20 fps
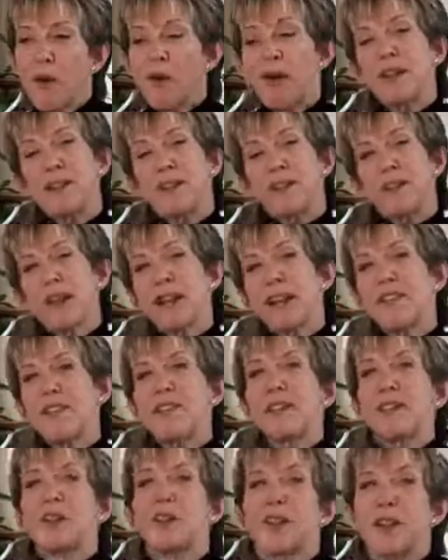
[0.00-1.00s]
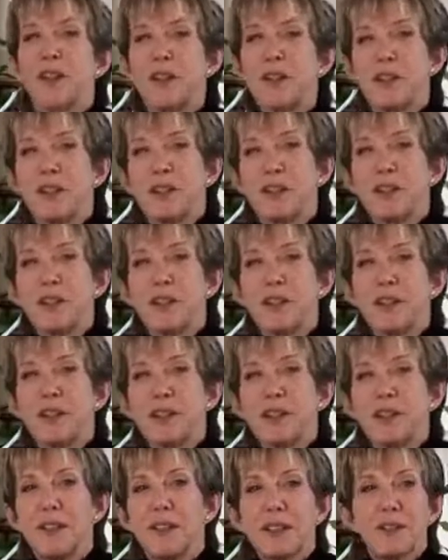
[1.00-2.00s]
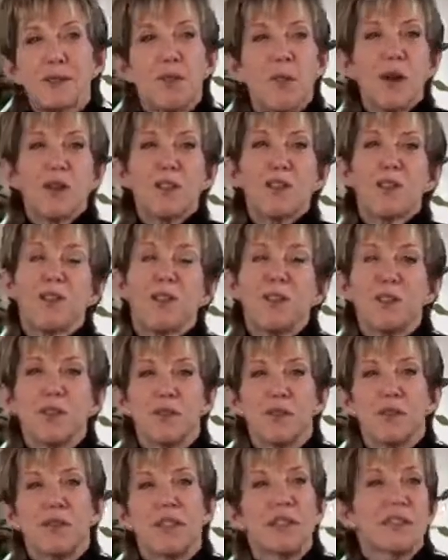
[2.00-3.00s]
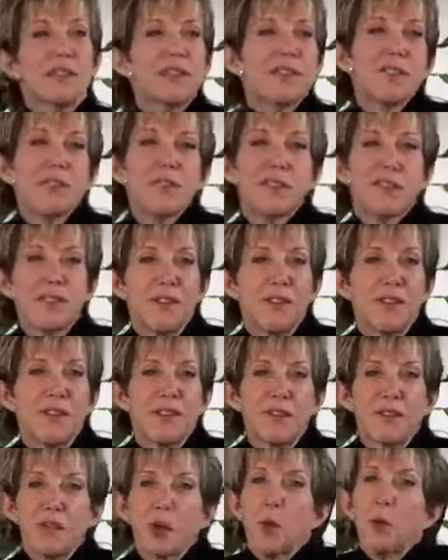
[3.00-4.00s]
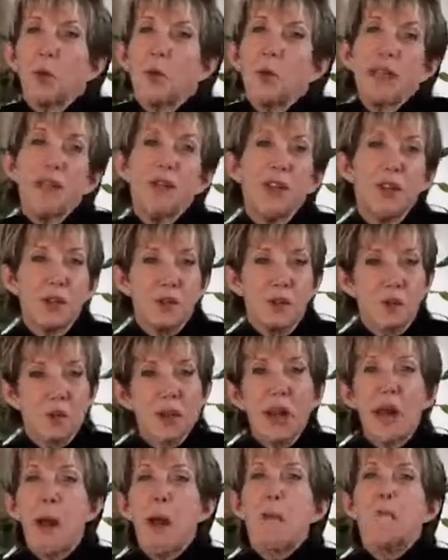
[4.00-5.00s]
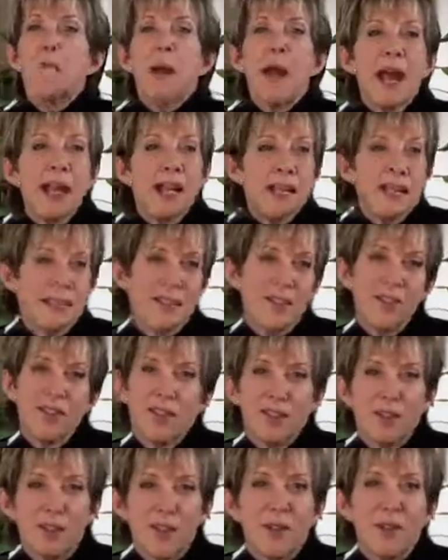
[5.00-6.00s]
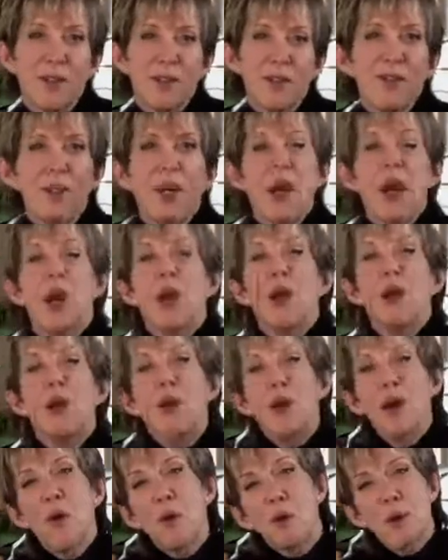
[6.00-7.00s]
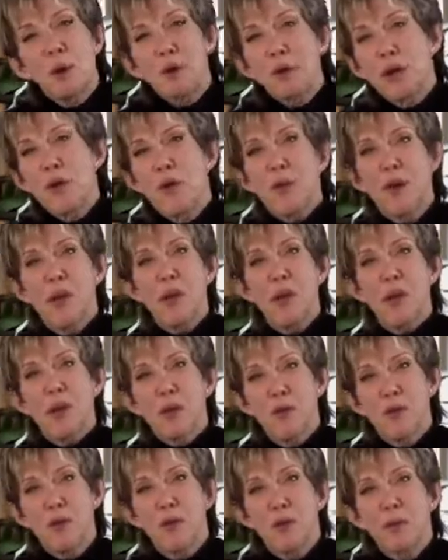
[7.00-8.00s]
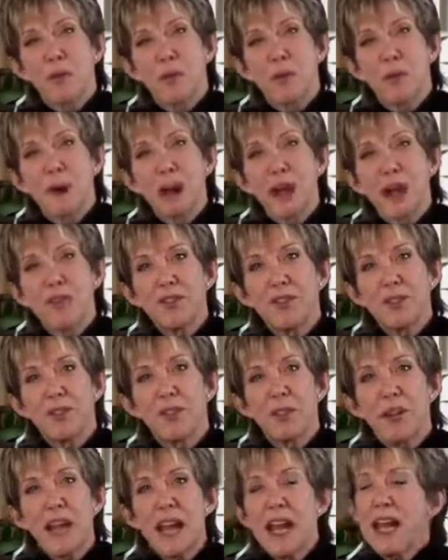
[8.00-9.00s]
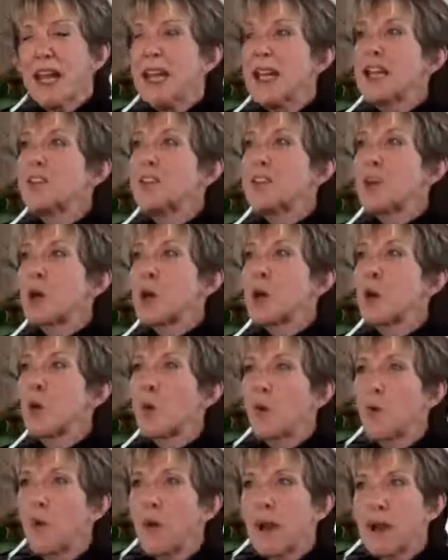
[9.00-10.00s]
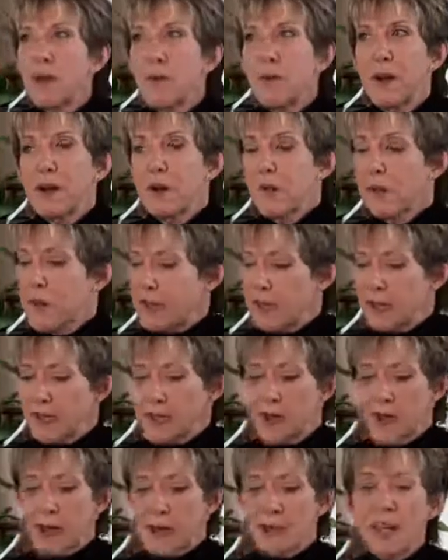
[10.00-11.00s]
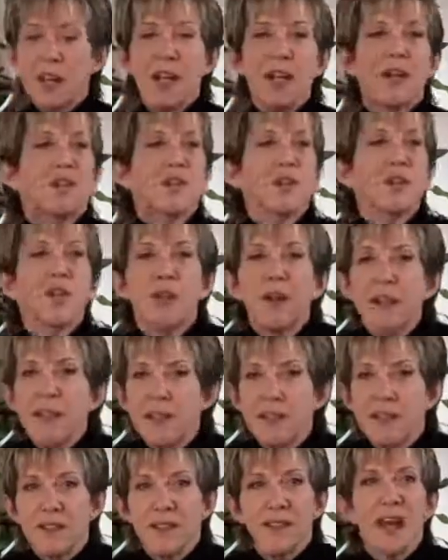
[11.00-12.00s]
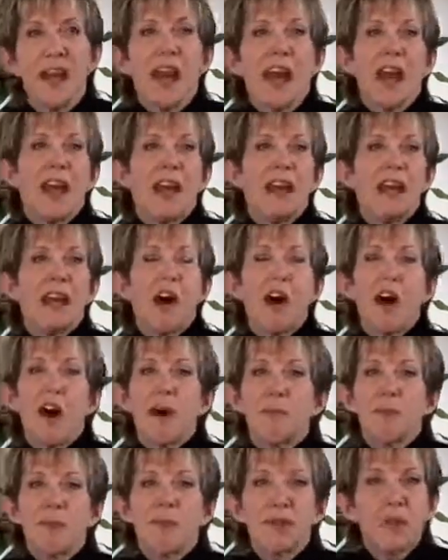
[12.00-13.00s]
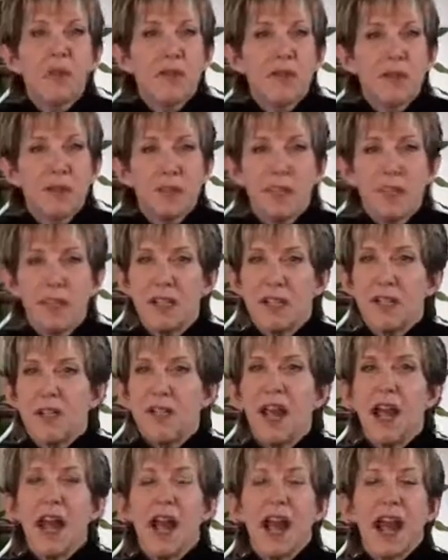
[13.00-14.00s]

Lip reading: All right, the second thing you're going to do is watch the news, listen to the news, read the news, pay attention to the news, know what's going on in the world around you. It is a great way to recognize trends and opportunities